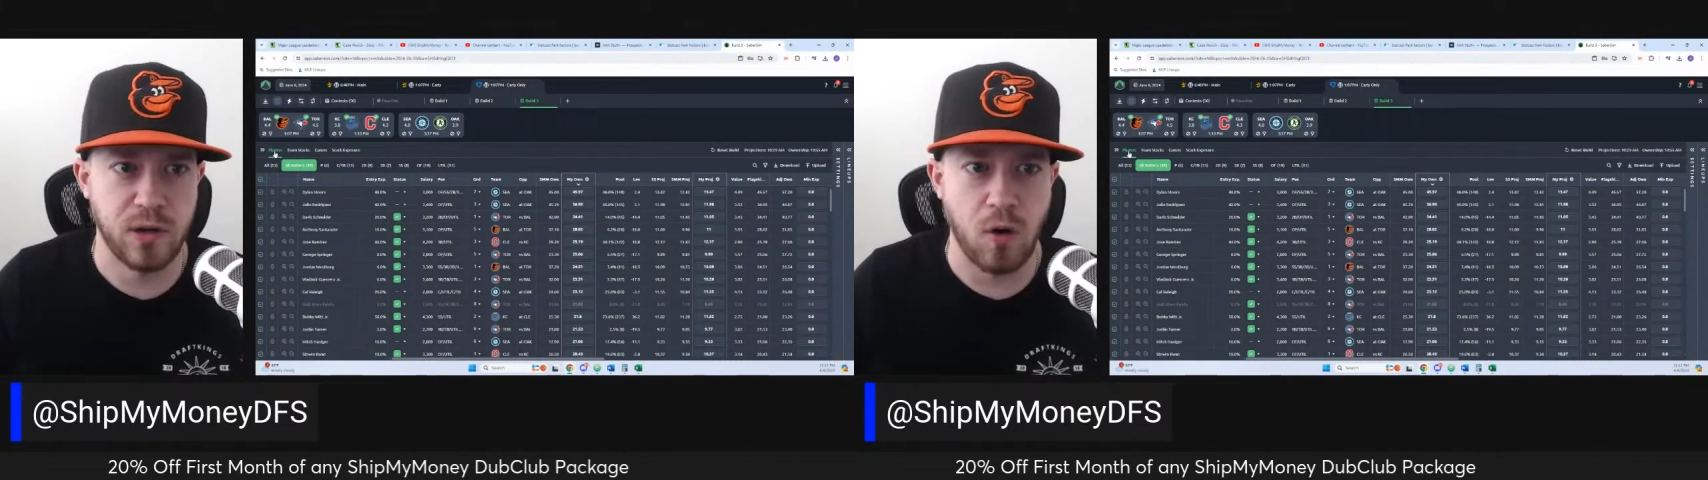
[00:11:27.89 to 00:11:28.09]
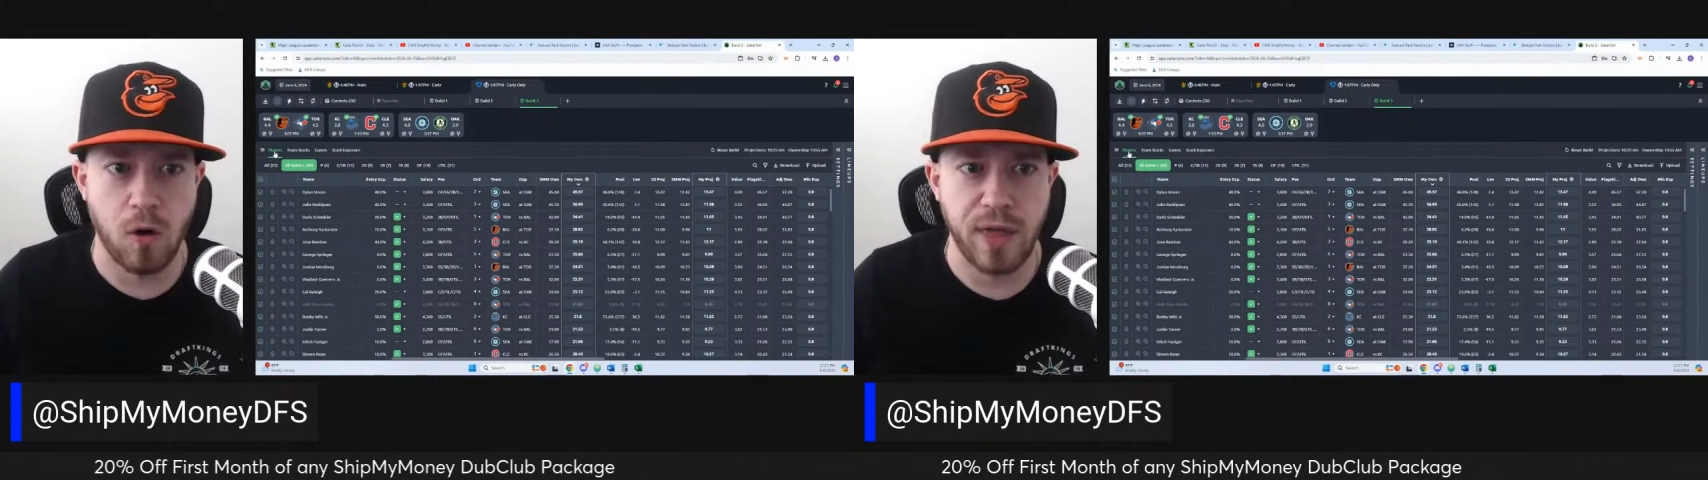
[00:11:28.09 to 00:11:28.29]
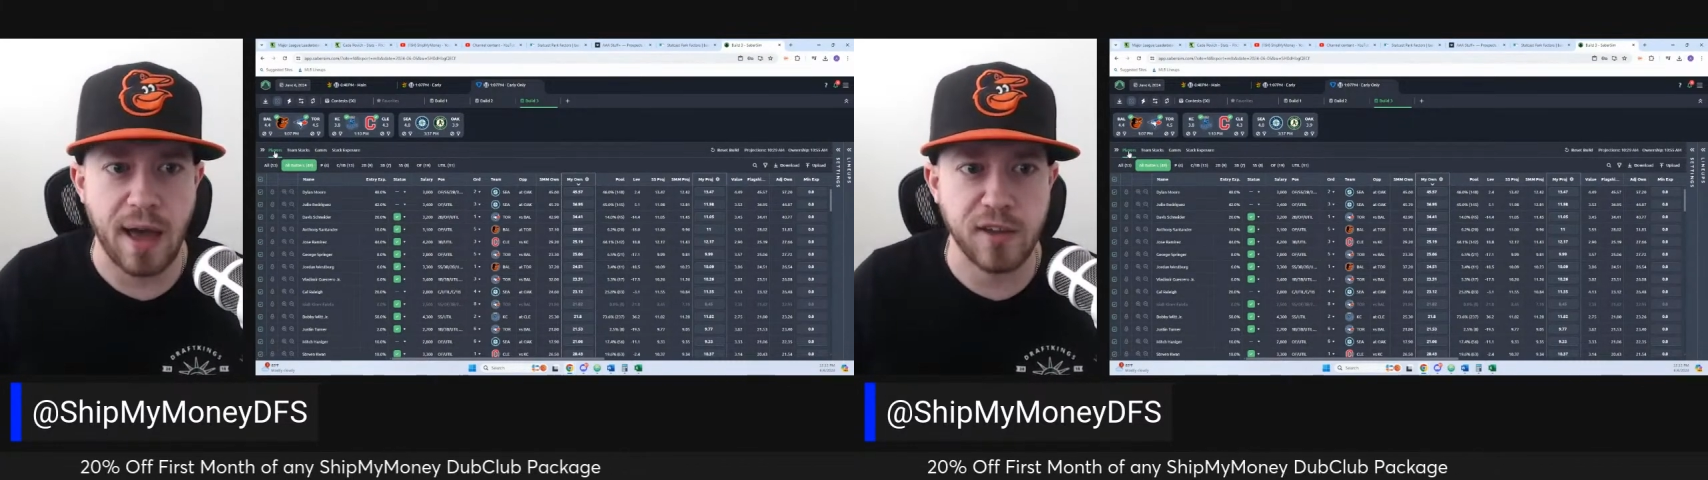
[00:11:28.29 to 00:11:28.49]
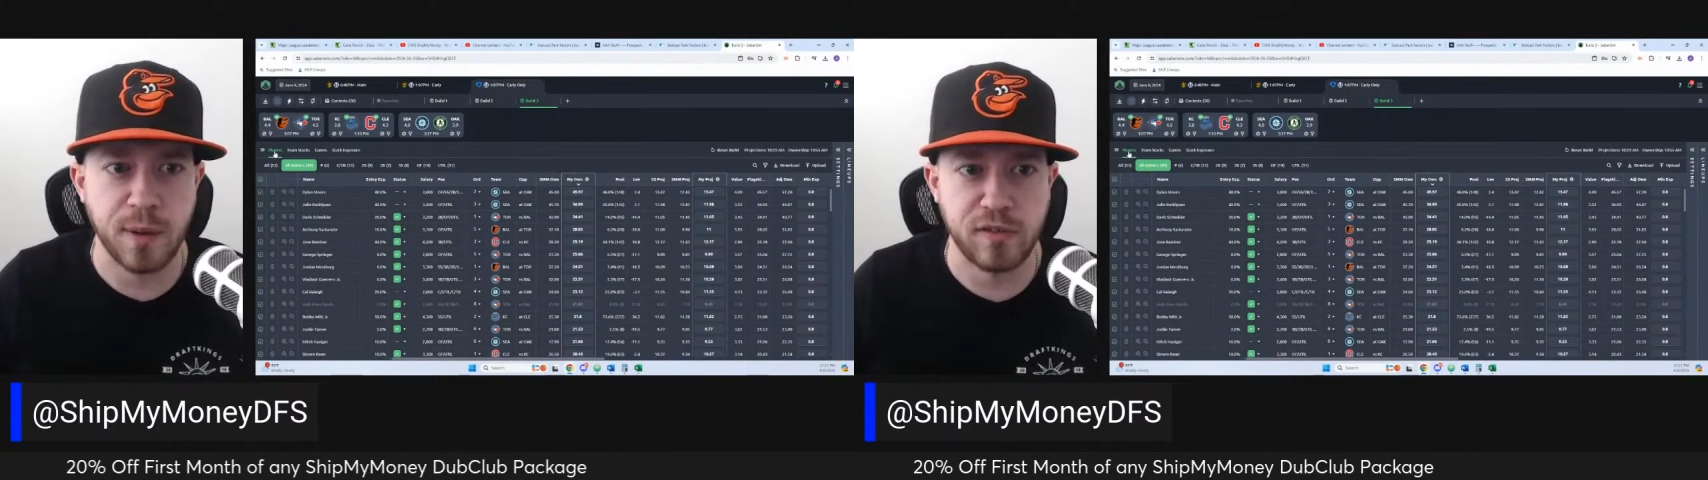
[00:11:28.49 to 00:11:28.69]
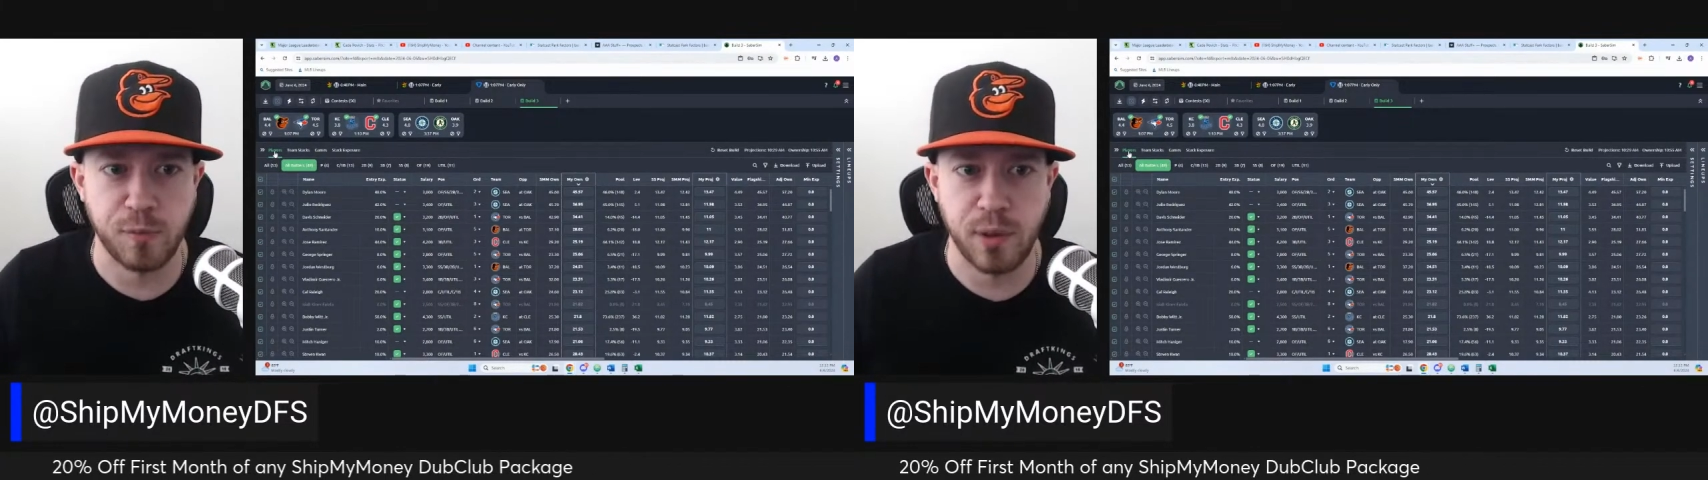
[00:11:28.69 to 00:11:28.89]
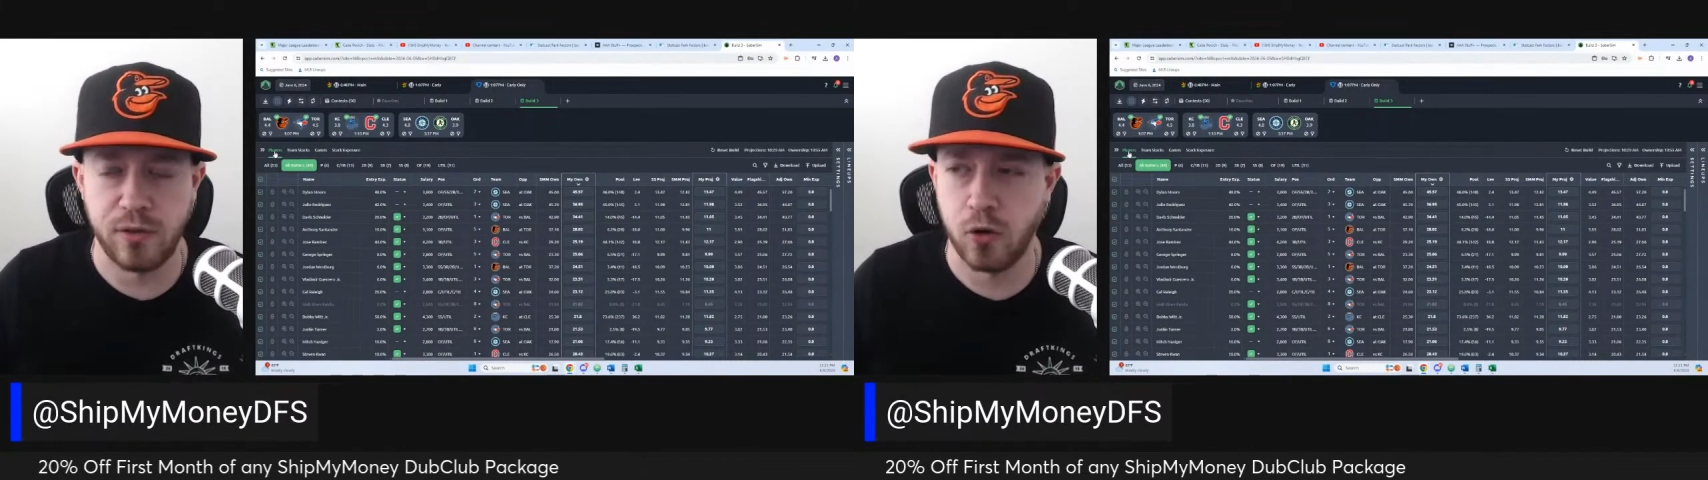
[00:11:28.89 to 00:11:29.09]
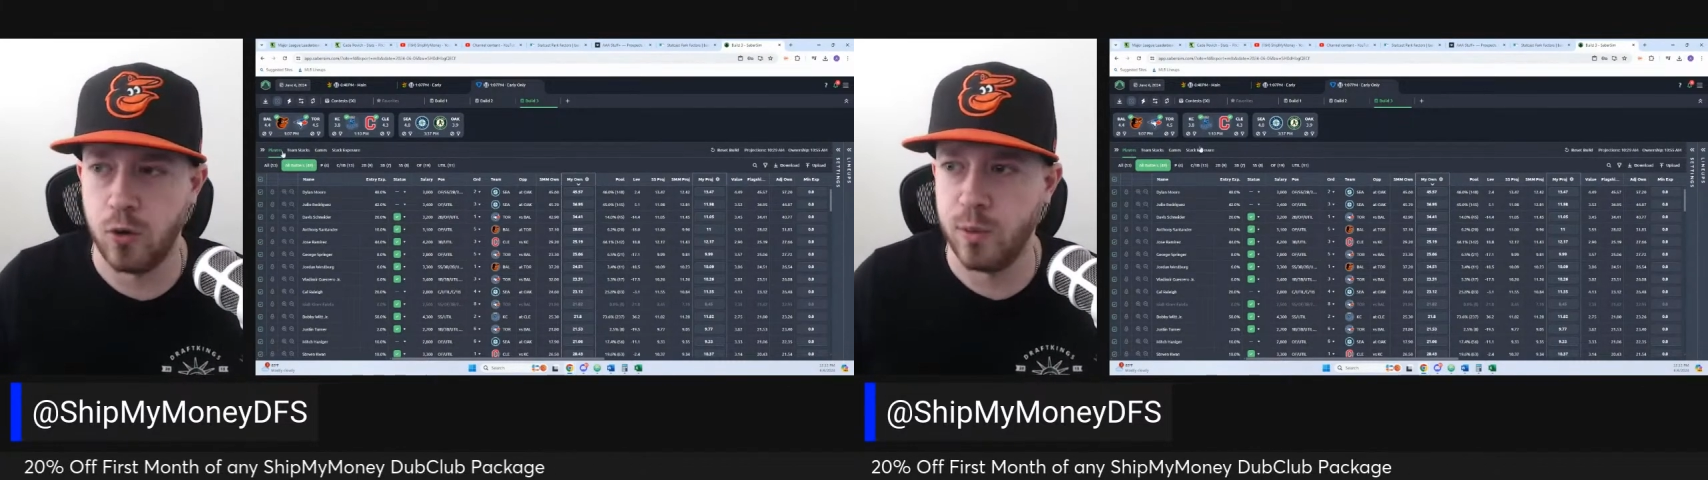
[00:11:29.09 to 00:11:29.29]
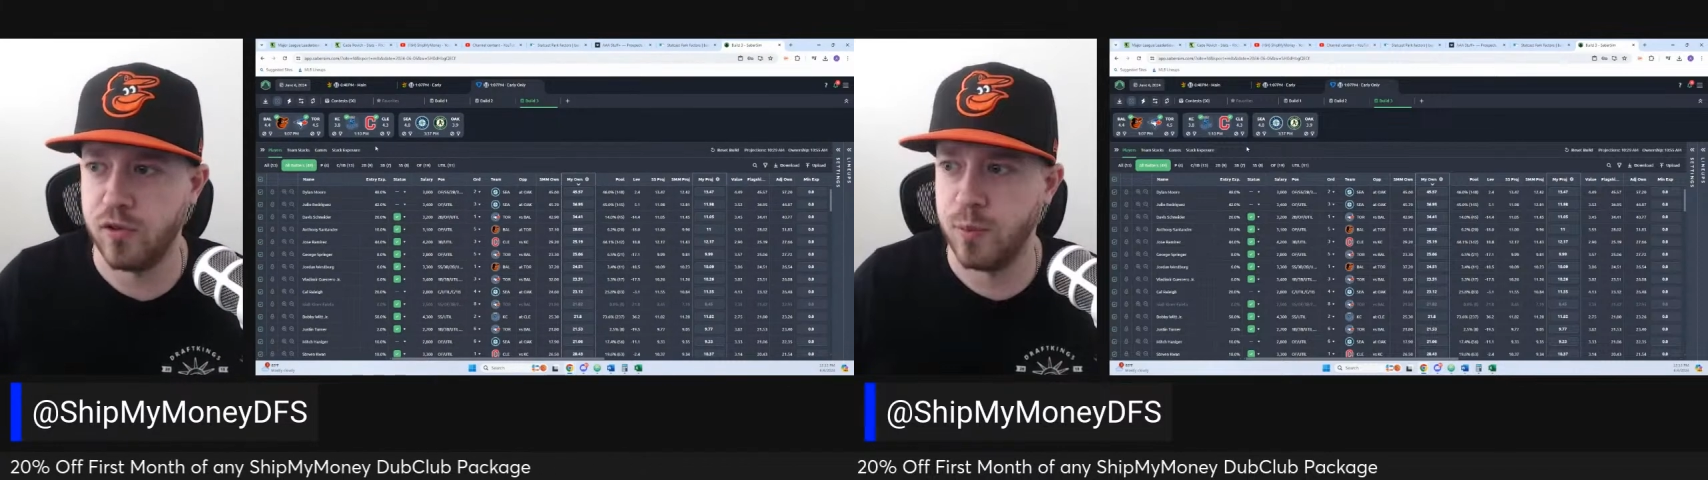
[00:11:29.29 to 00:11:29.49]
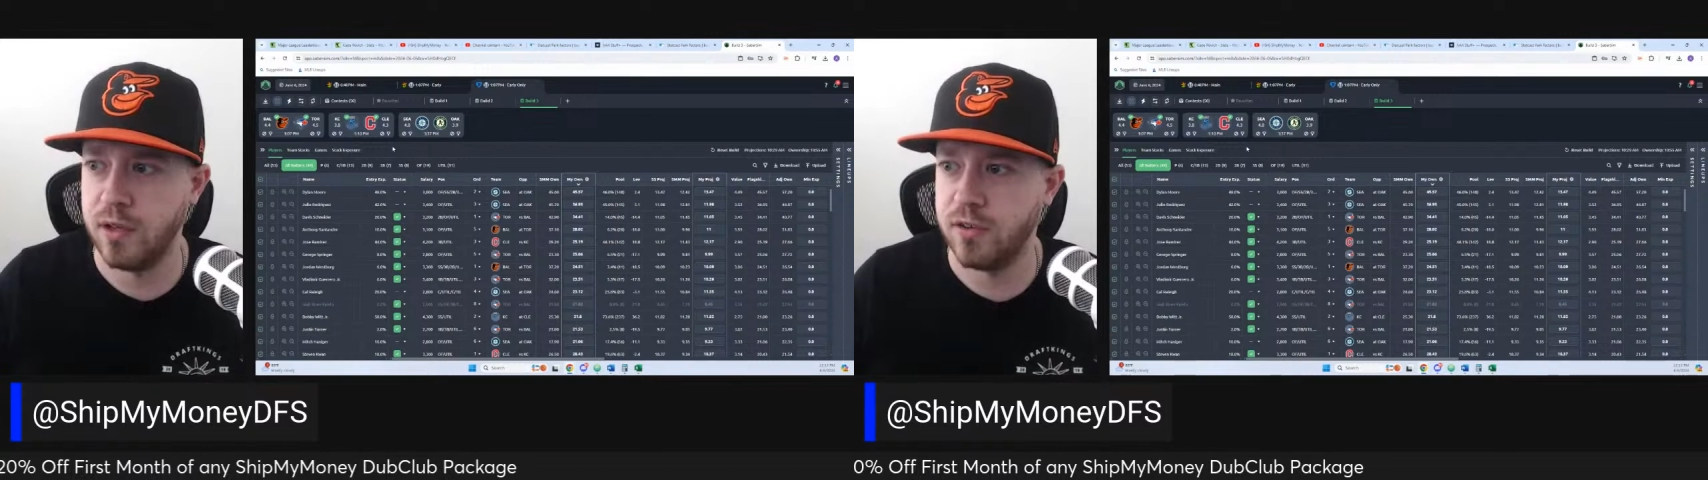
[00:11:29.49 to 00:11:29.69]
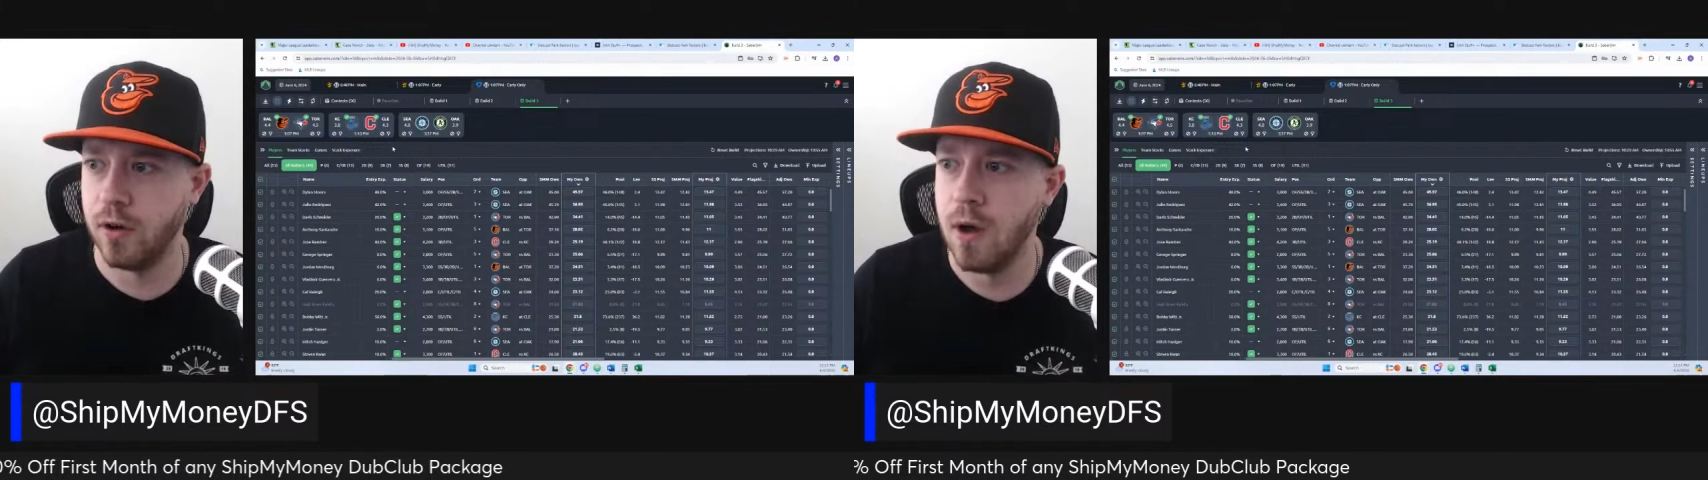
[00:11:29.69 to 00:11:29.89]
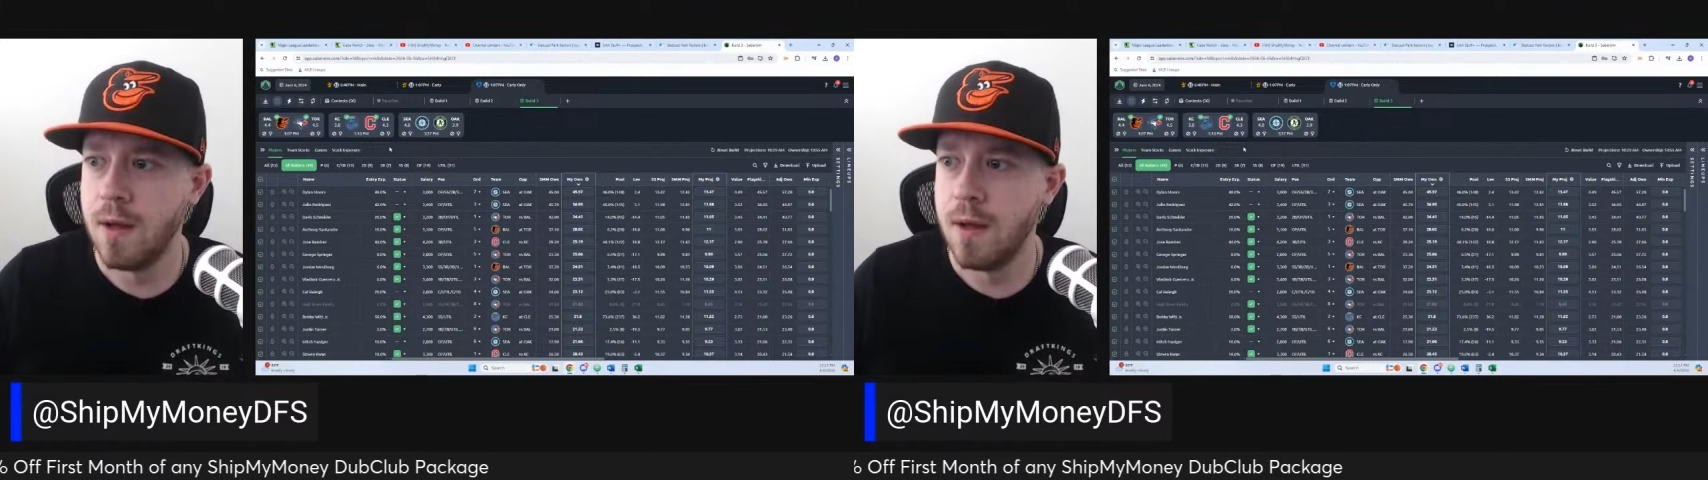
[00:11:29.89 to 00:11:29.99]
in all the aspects of playing tournaments for me. So